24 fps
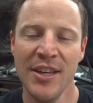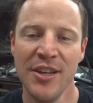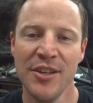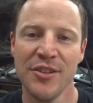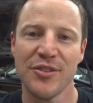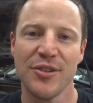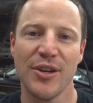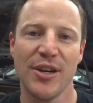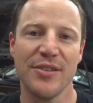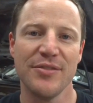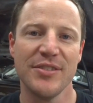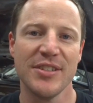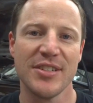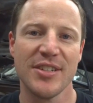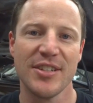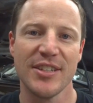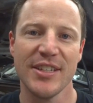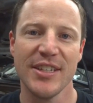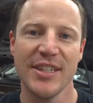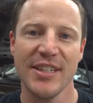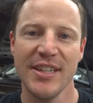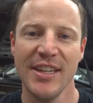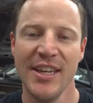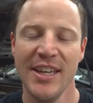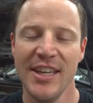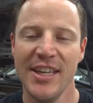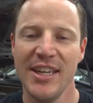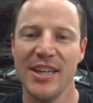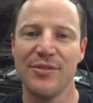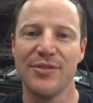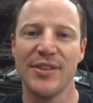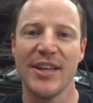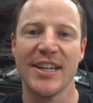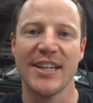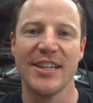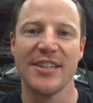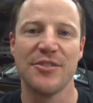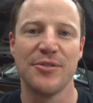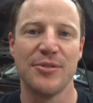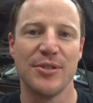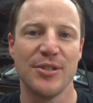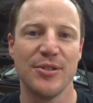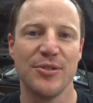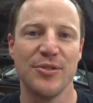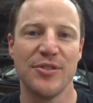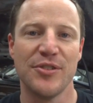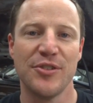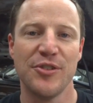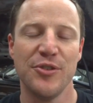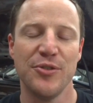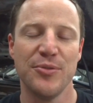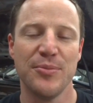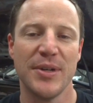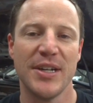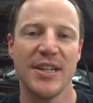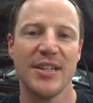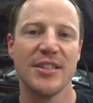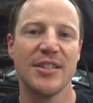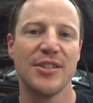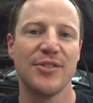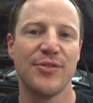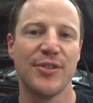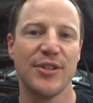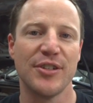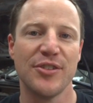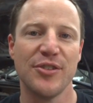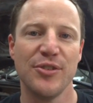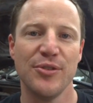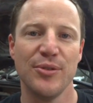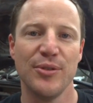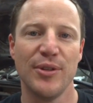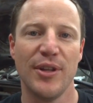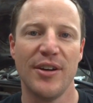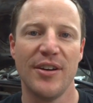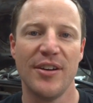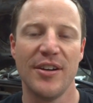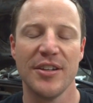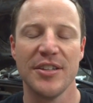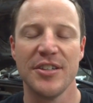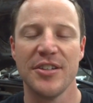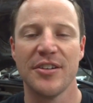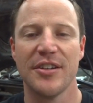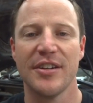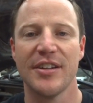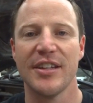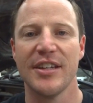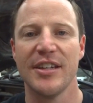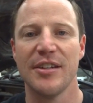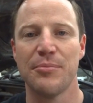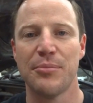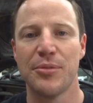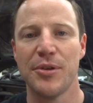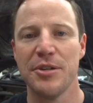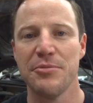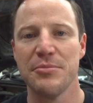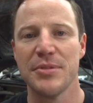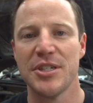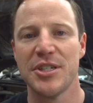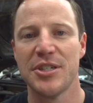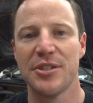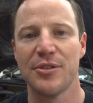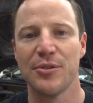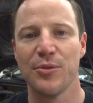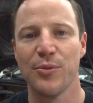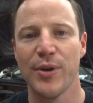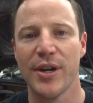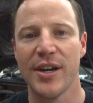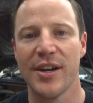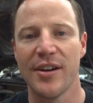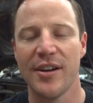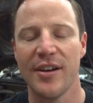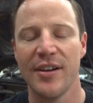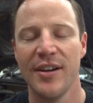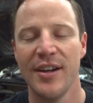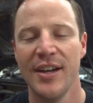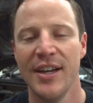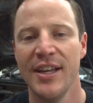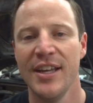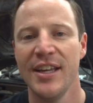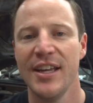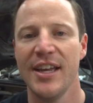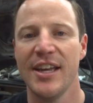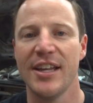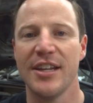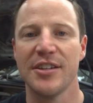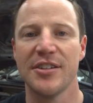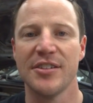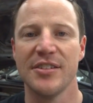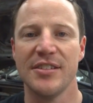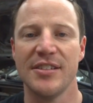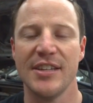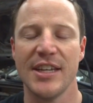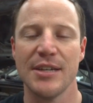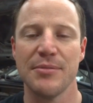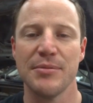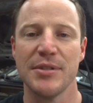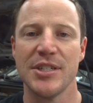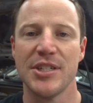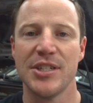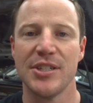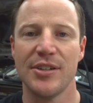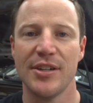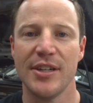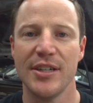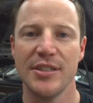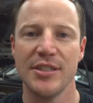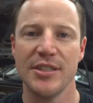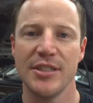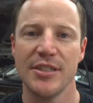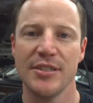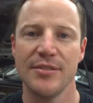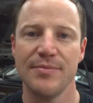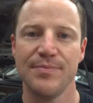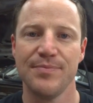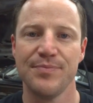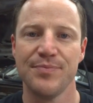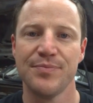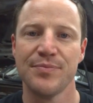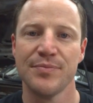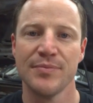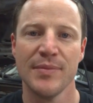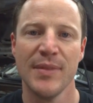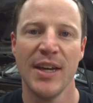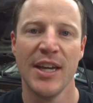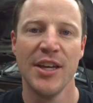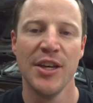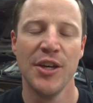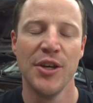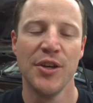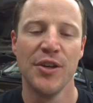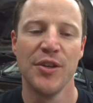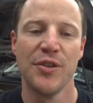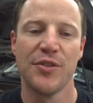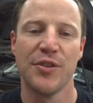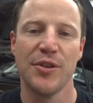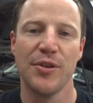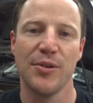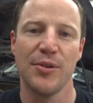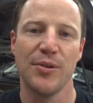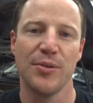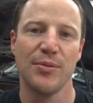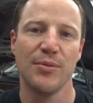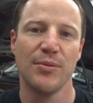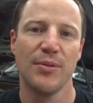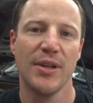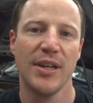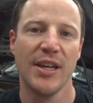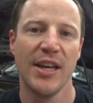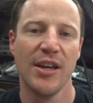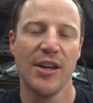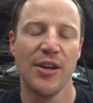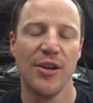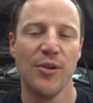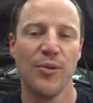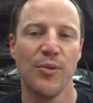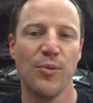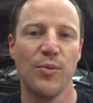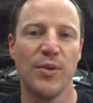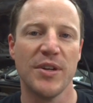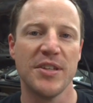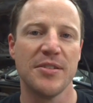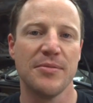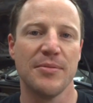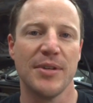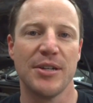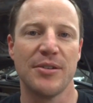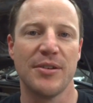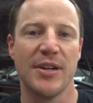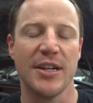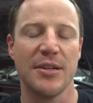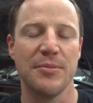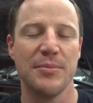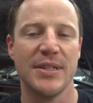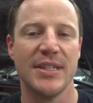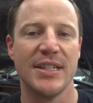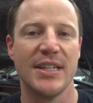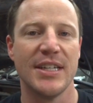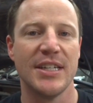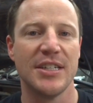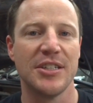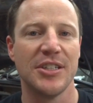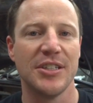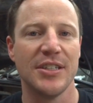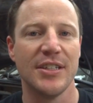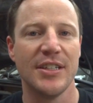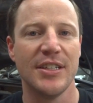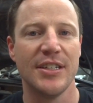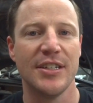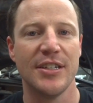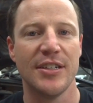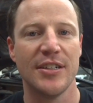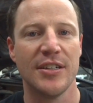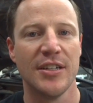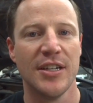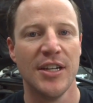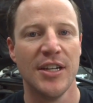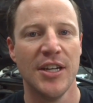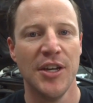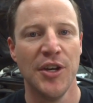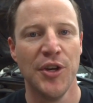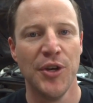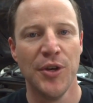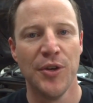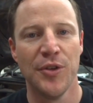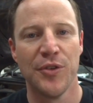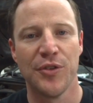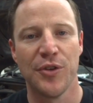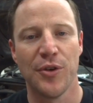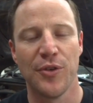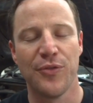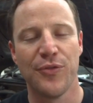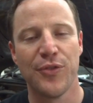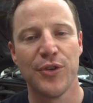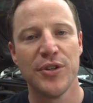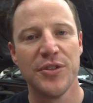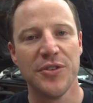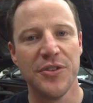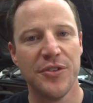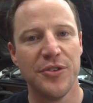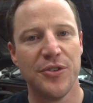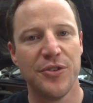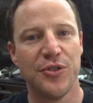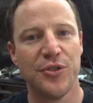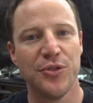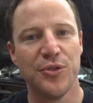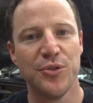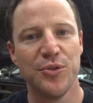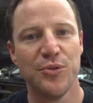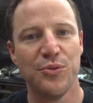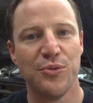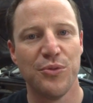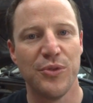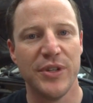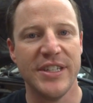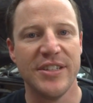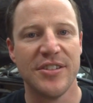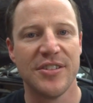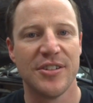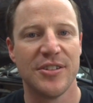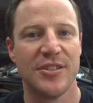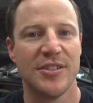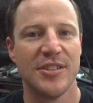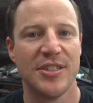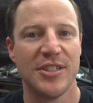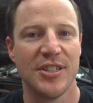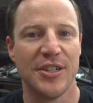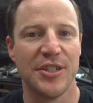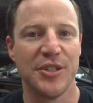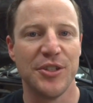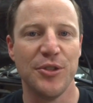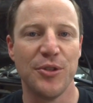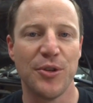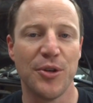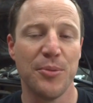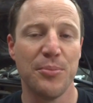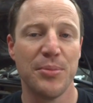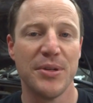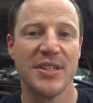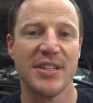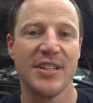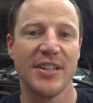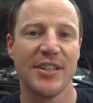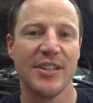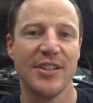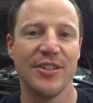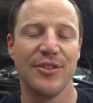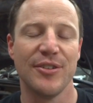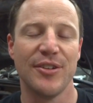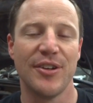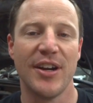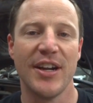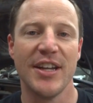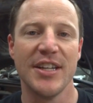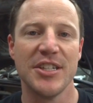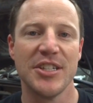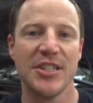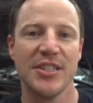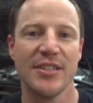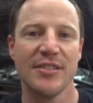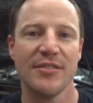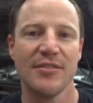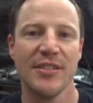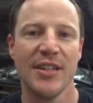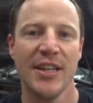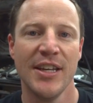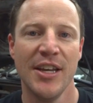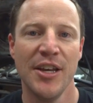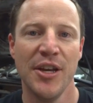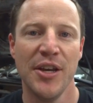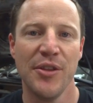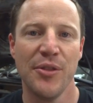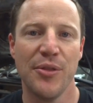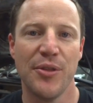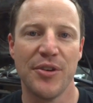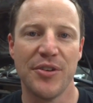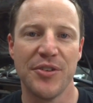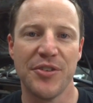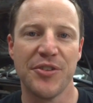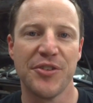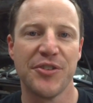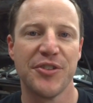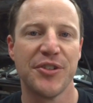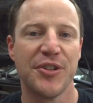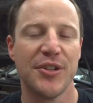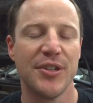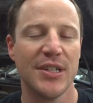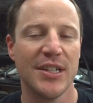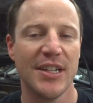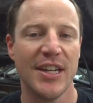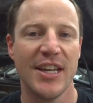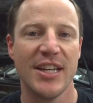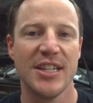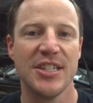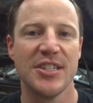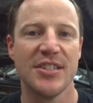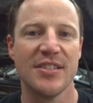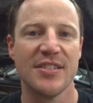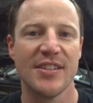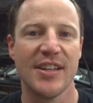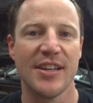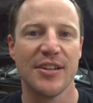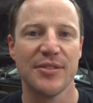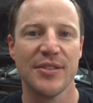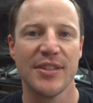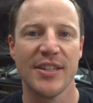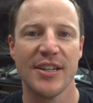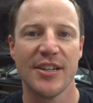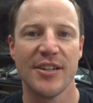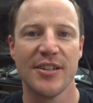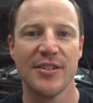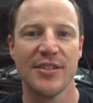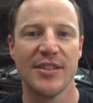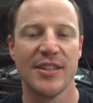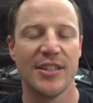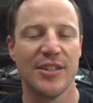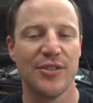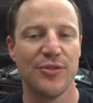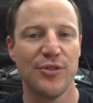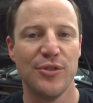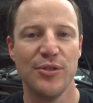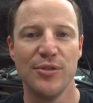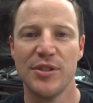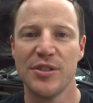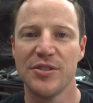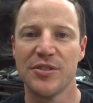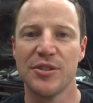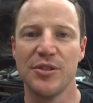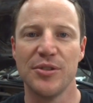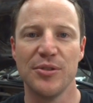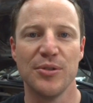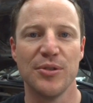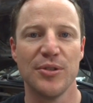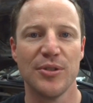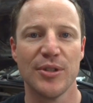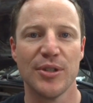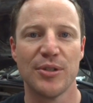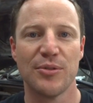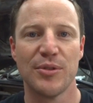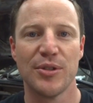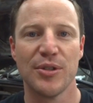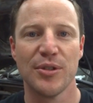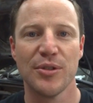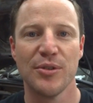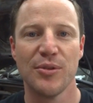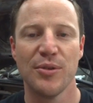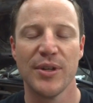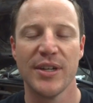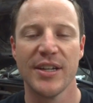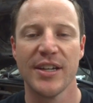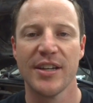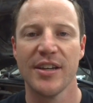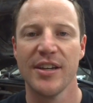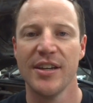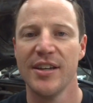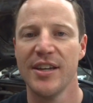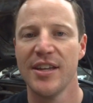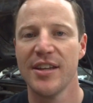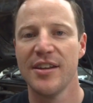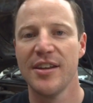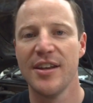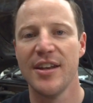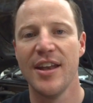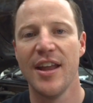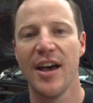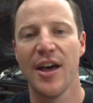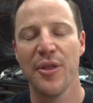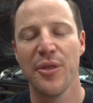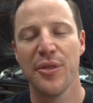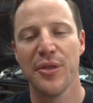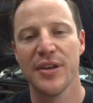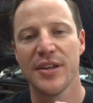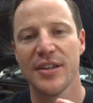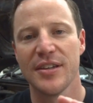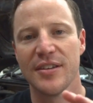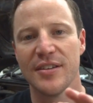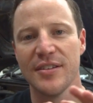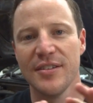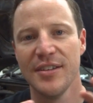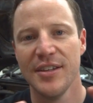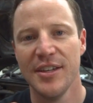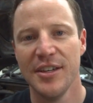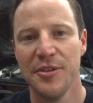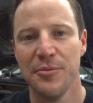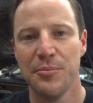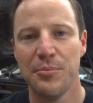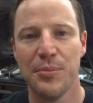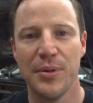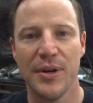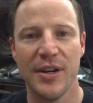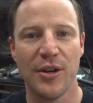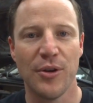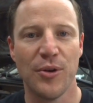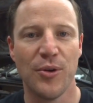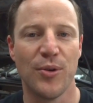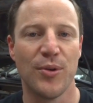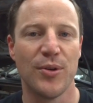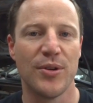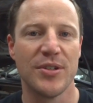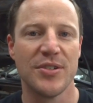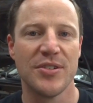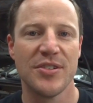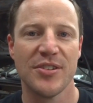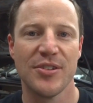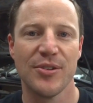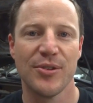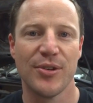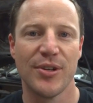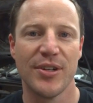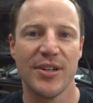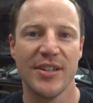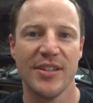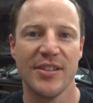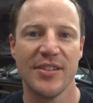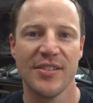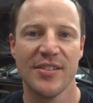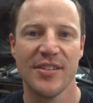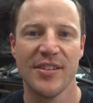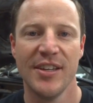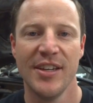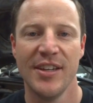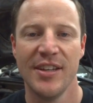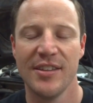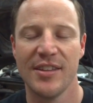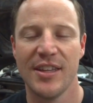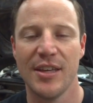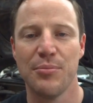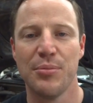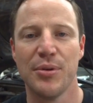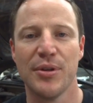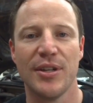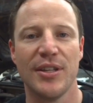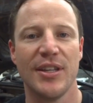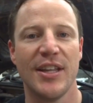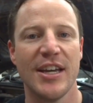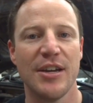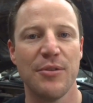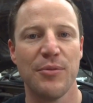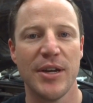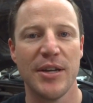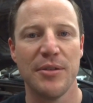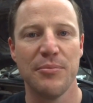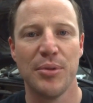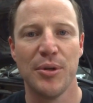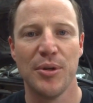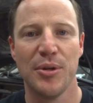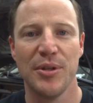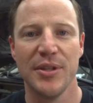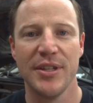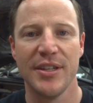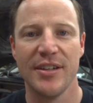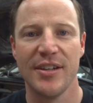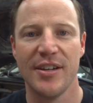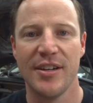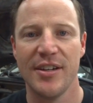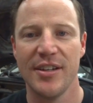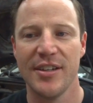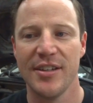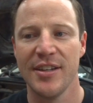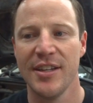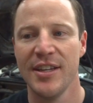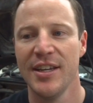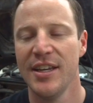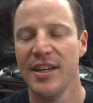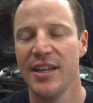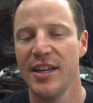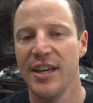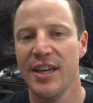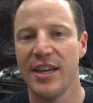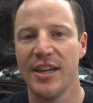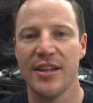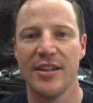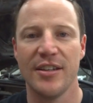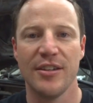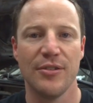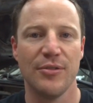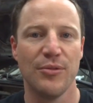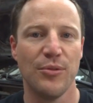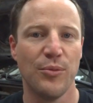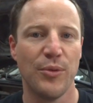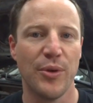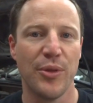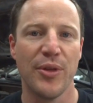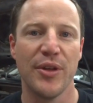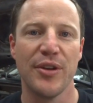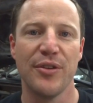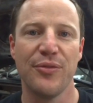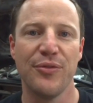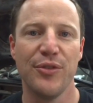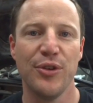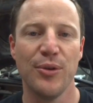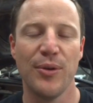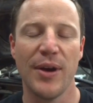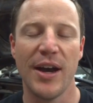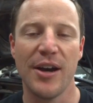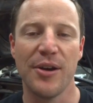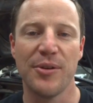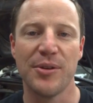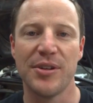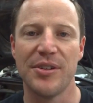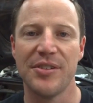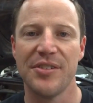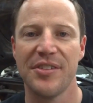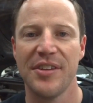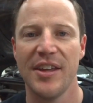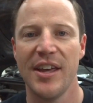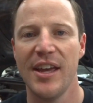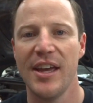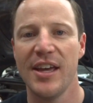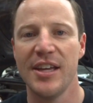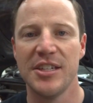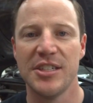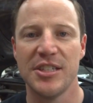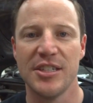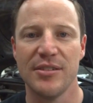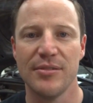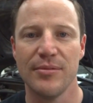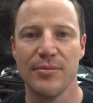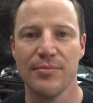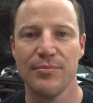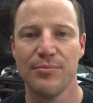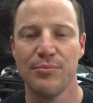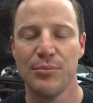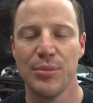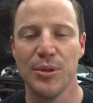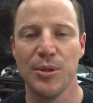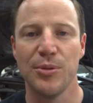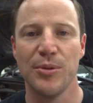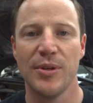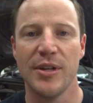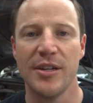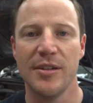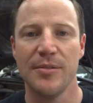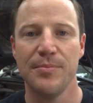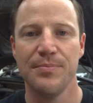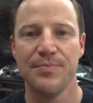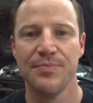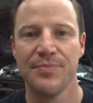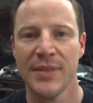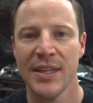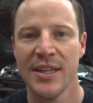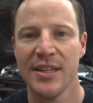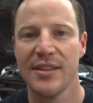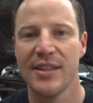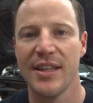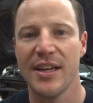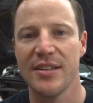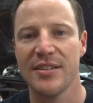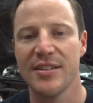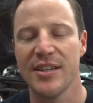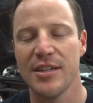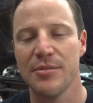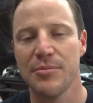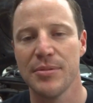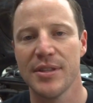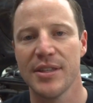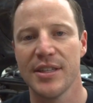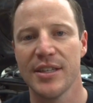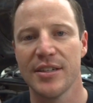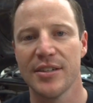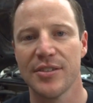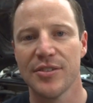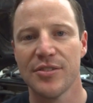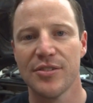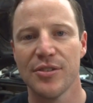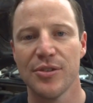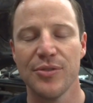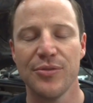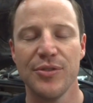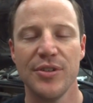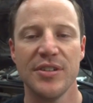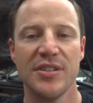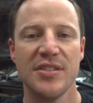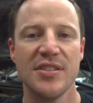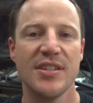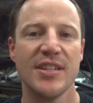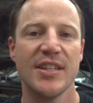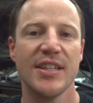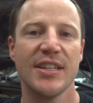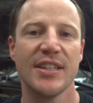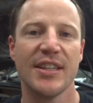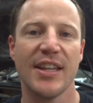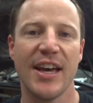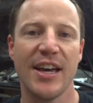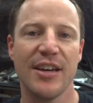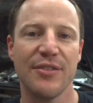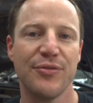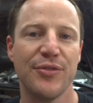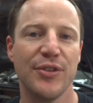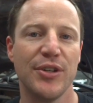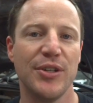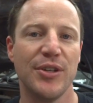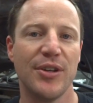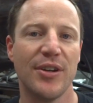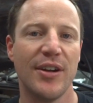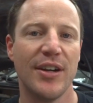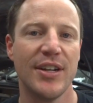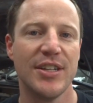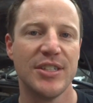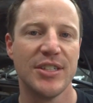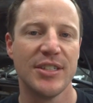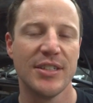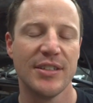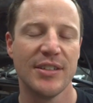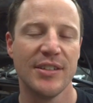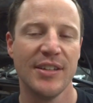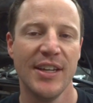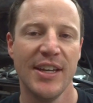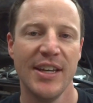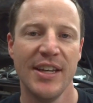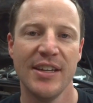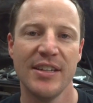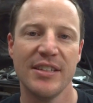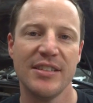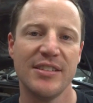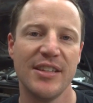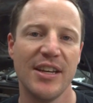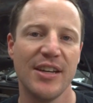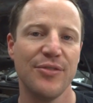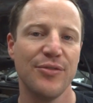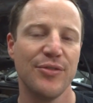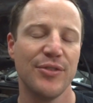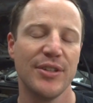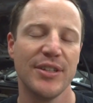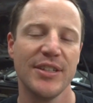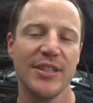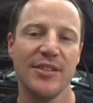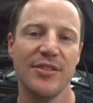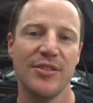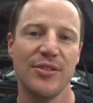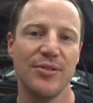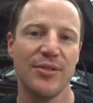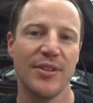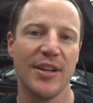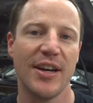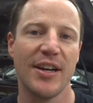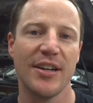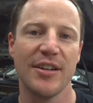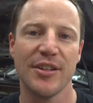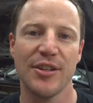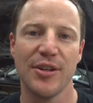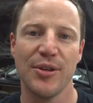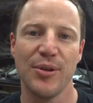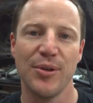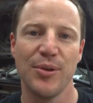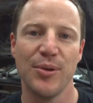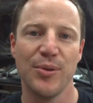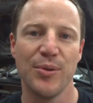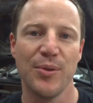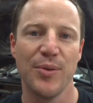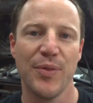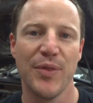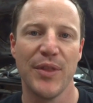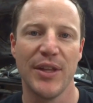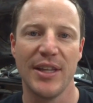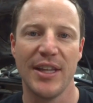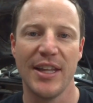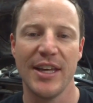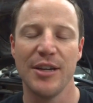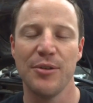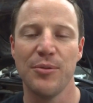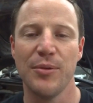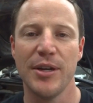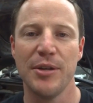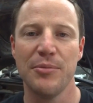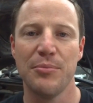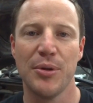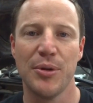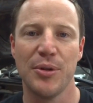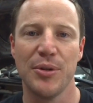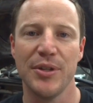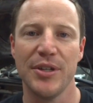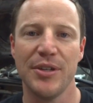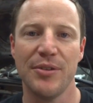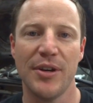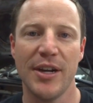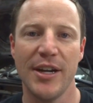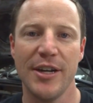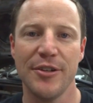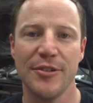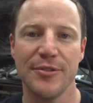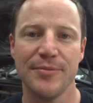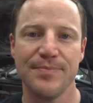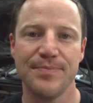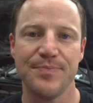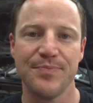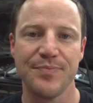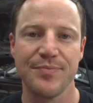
So obviously, if that gets reduced too much for too long, you're going to get premature wear and it could damage your engine. So what's my recommendation here? So first, do research on your particular engine. There are certain engines out there that if you just Google it real quick, nothing but horror stories. They put a lightweight pulley on and within a few hours, engine blew up, that type of thing. So if you're seeing that for your engine, definitely do not go the lightweight pulley route.